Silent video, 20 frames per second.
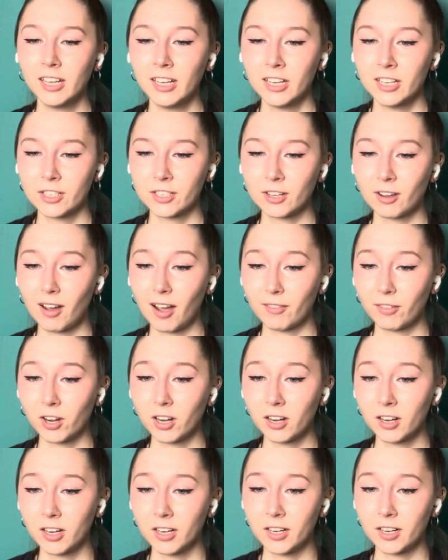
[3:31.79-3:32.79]
So I've
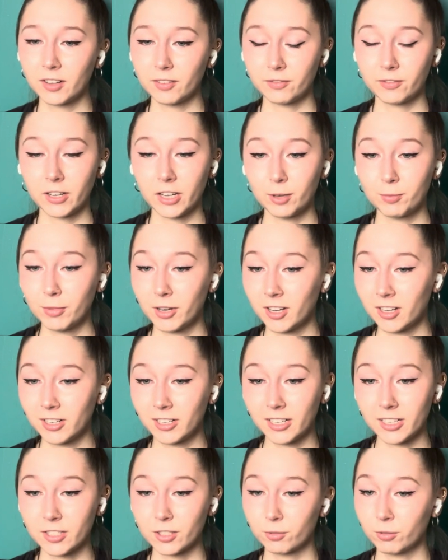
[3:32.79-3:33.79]
heard Figma
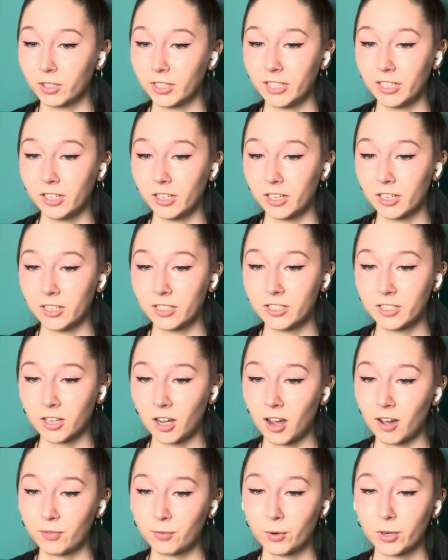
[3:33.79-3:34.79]
is a really good
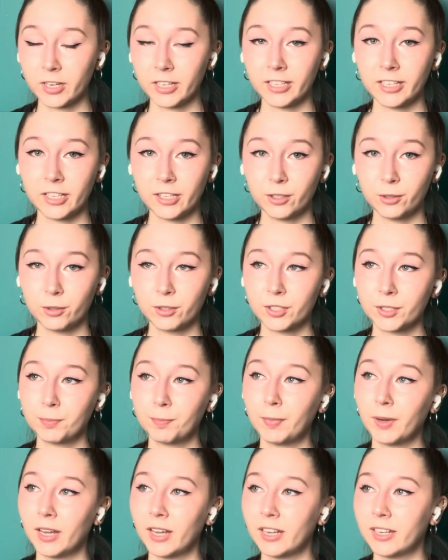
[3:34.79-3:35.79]
software to use,
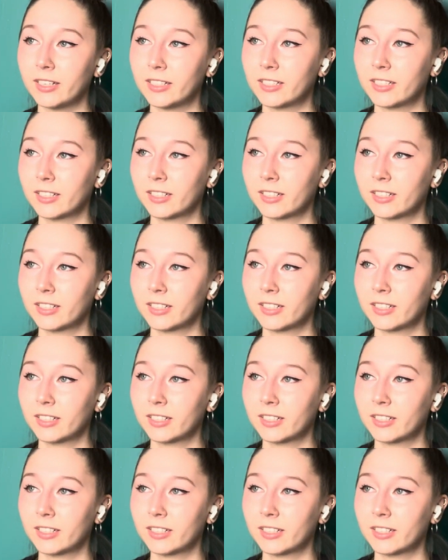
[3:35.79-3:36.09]
but